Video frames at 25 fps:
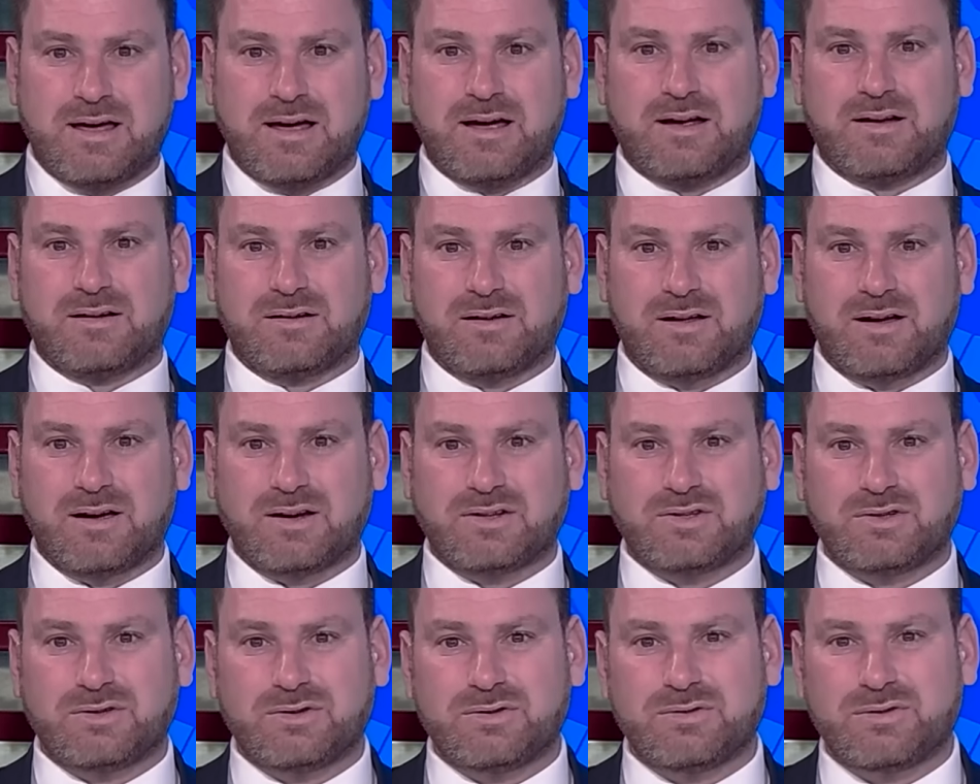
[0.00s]
And I'd
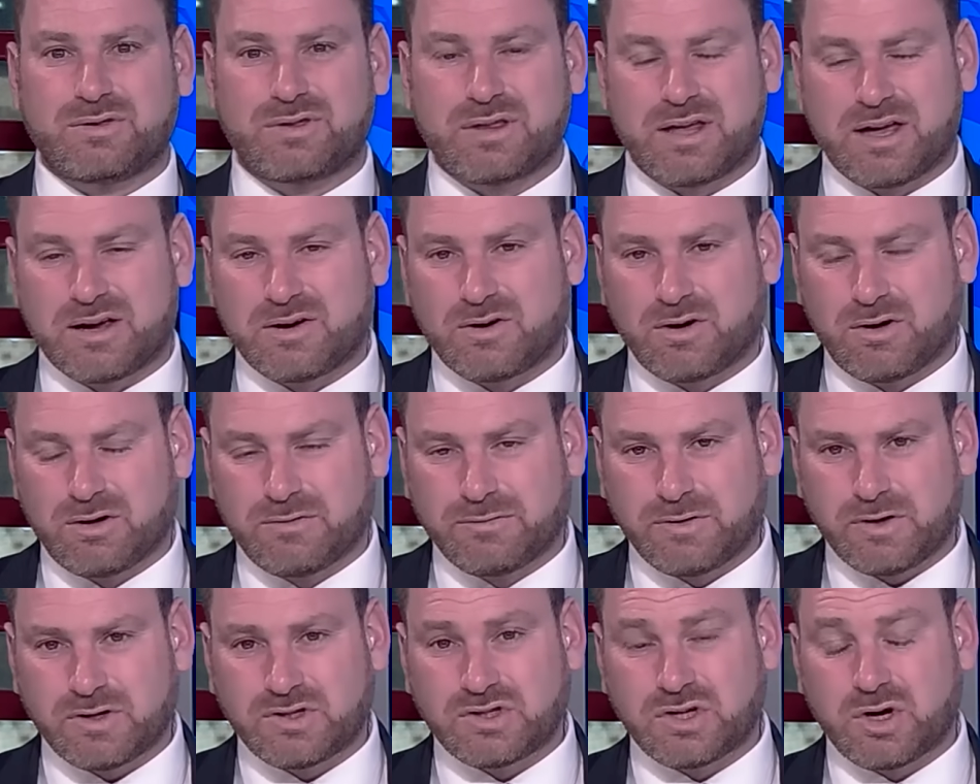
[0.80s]
like to thank all
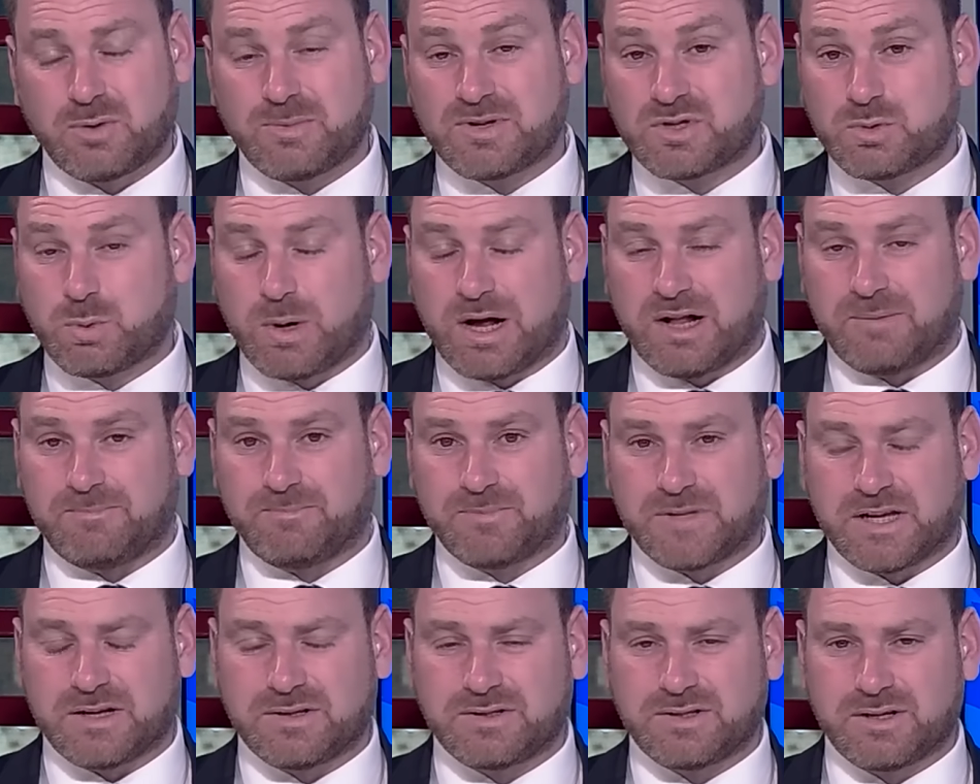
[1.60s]
of you at home as
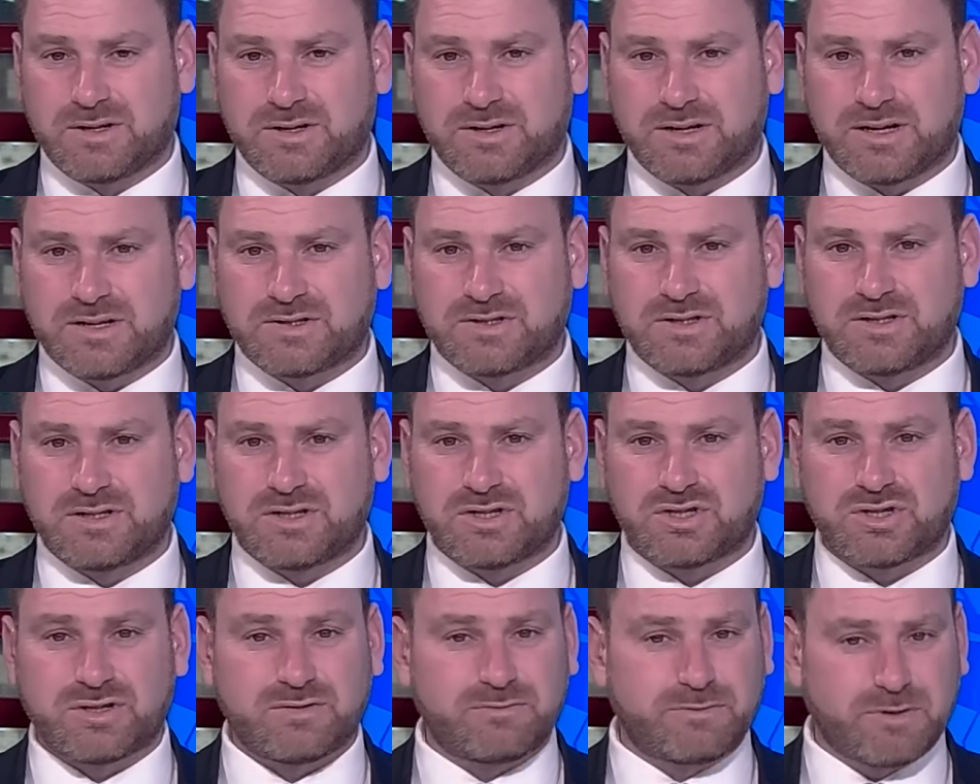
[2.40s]
well. Until our next
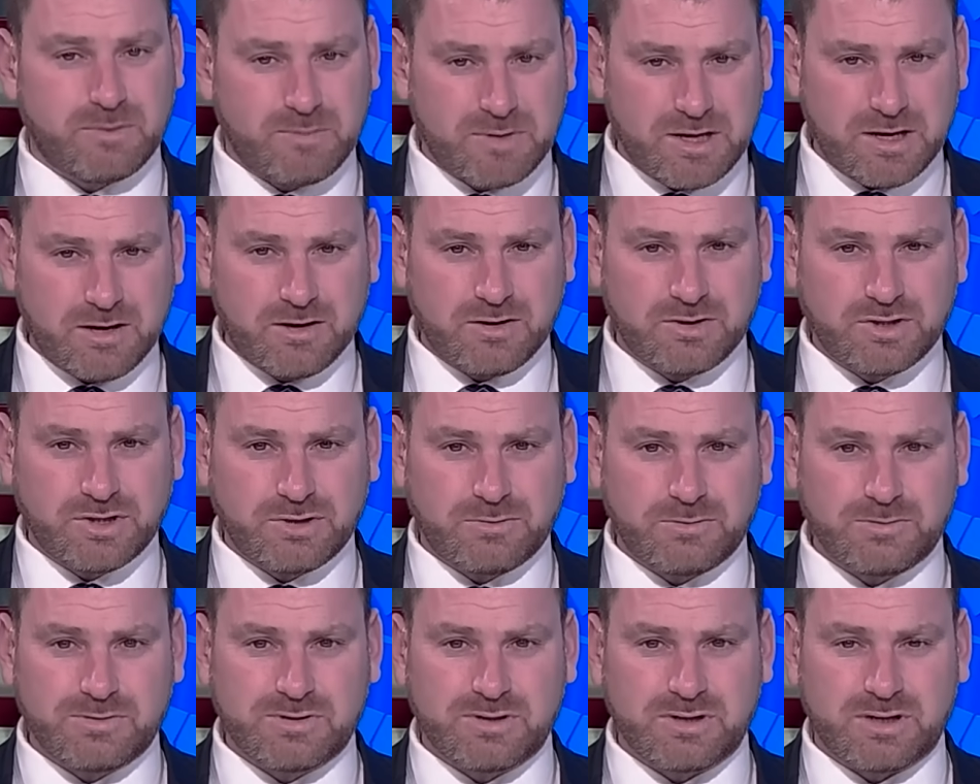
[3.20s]
edition from here in
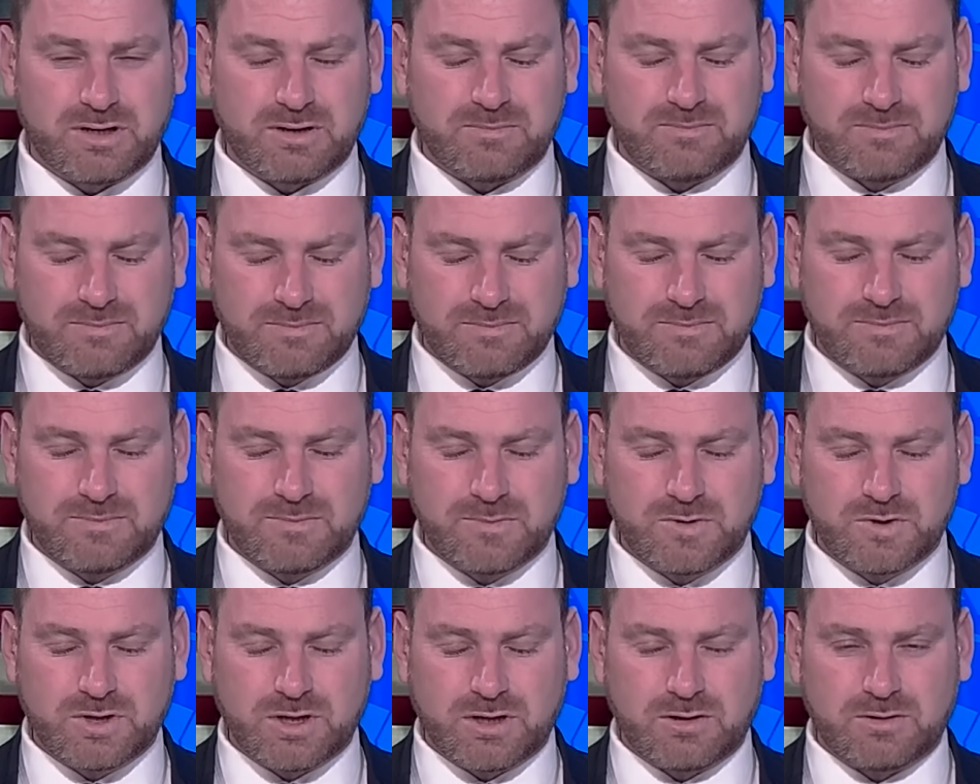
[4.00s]
Jerusalem.
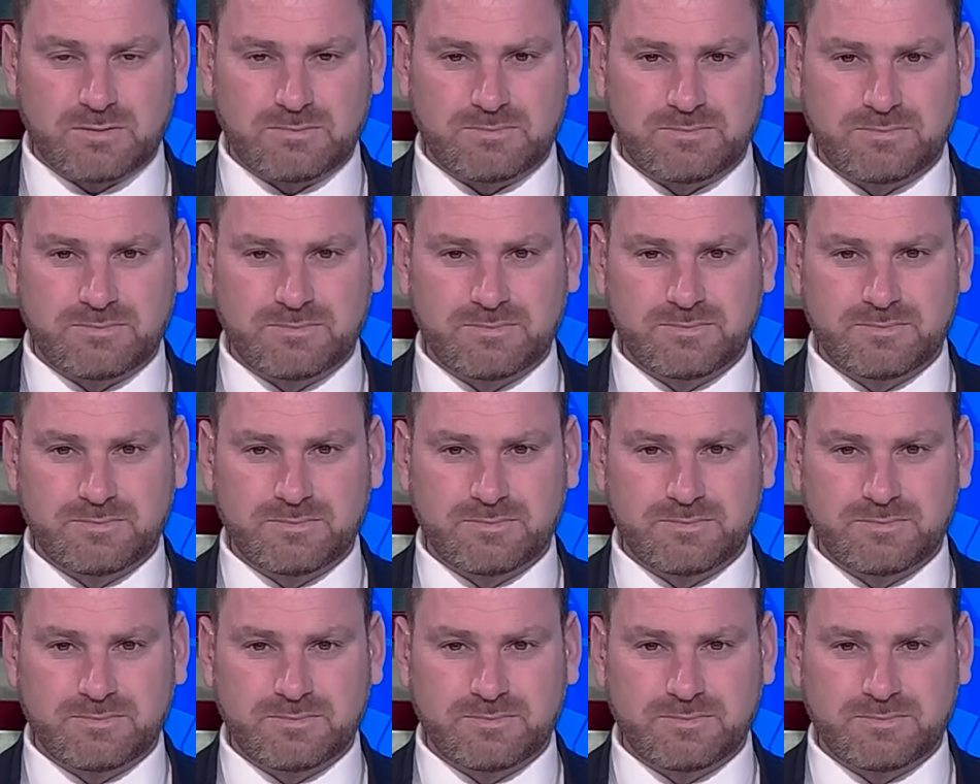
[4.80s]
Shalom.